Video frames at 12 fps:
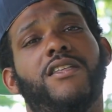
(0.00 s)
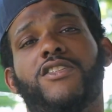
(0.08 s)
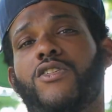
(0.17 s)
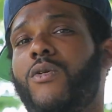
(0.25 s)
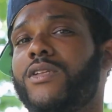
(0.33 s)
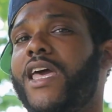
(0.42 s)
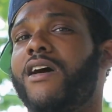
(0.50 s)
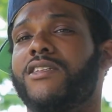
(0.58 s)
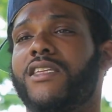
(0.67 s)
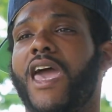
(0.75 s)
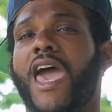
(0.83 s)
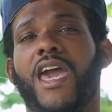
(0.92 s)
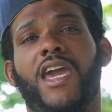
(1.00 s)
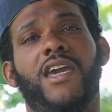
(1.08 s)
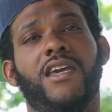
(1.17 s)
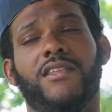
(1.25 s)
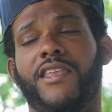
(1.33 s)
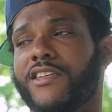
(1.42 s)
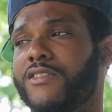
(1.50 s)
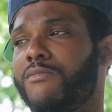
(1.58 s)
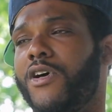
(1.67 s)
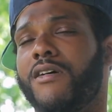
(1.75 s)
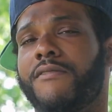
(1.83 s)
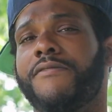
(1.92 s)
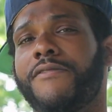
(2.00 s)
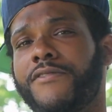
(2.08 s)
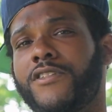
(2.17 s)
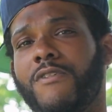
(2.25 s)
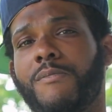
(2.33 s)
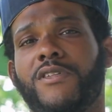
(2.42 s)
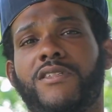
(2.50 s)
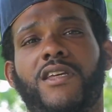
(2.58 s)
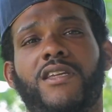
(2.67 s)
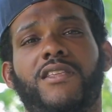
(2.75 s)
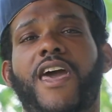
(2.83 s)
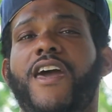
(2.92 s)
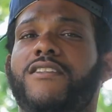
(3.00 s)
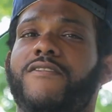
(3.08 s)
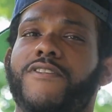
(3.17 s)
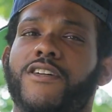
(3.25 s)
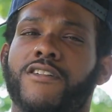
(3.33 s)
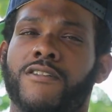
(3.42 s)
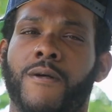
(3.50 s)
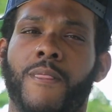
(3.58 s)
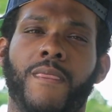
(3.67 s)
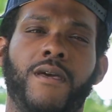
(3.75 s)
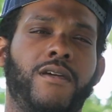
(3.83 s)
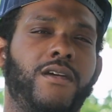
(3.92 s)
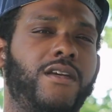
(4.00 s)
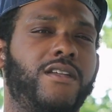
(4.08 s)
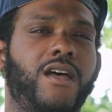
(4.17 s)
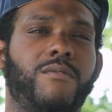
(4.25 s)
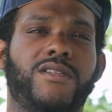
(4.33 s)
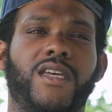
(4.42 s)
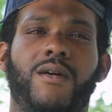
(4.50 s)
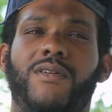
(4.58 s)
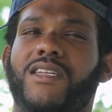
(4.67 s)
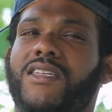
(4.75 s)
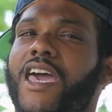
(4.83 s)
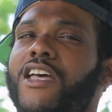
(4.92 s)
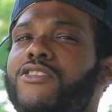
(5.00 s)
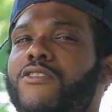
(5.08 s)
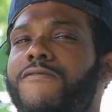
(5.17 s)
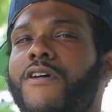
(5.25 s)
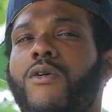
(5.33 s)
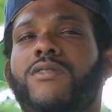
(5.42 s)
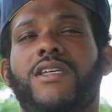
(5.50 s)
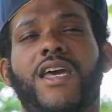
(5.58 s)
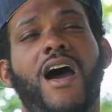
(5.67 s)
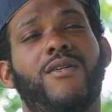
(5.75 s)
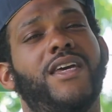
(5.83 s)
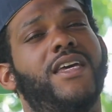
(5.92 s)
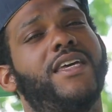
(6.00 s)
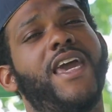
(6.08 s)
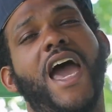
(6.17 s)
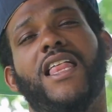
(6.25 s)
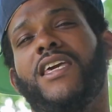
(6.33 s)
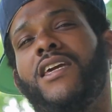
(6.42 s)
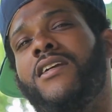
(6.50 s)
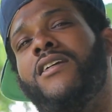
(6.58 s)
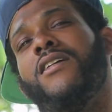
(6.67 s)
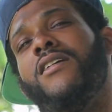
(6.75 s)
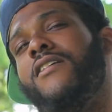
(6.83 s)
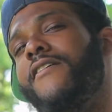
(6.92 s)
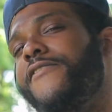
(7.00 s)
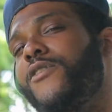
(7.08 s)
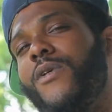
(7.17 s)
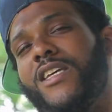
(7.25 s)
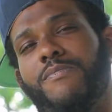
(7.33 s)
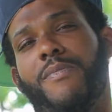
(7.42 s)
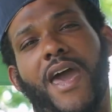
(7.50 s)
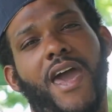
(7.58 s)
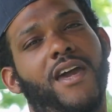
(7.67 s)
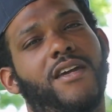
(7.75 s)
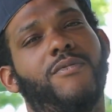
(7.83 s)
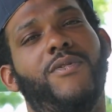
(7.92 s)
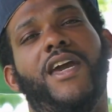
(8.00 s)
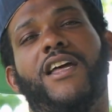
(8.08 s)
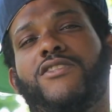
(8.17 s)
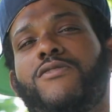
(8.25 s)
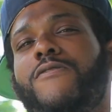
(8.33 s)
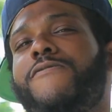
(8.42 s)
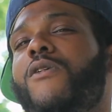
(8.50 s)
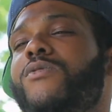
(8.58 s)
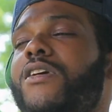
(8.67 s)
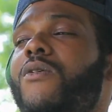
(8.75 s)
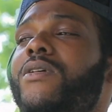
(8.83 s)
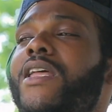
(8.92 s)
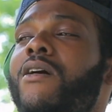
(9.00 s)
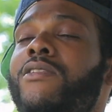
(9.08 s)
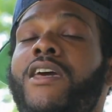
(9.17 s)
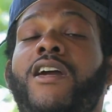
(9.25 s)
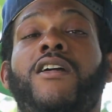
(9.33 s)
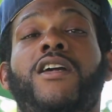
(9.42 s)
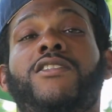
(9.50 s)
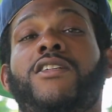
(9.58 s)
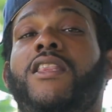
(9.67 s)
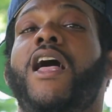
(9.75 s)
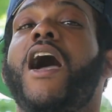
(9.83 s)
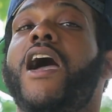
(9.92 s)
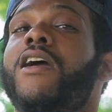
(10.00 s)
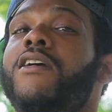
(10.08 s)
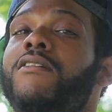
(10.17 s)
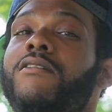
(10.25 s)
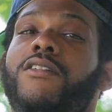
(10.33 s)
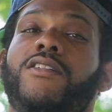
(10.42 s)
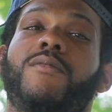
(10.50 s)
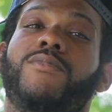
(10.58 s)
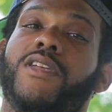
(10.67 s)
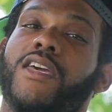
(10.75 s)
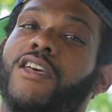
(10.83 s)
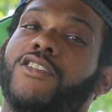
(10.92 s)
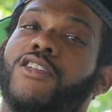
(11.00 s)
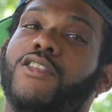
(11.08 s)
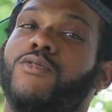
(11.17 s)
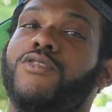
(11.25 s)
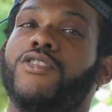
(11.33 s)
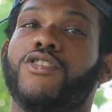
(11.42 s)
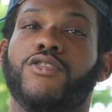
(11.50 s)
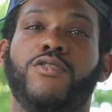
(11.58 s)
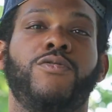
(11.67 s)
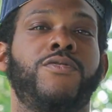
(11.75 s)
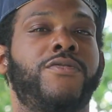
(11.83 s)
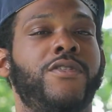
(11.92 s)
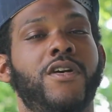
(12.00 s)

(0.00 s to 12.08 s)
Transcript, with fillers: It's going down to the A next month to represent Nashville. You know what I'm saying? We just had two folks out in Cali a few weeks back. We got two folks going out there in July. You know what I'm saying? Salute to Truth.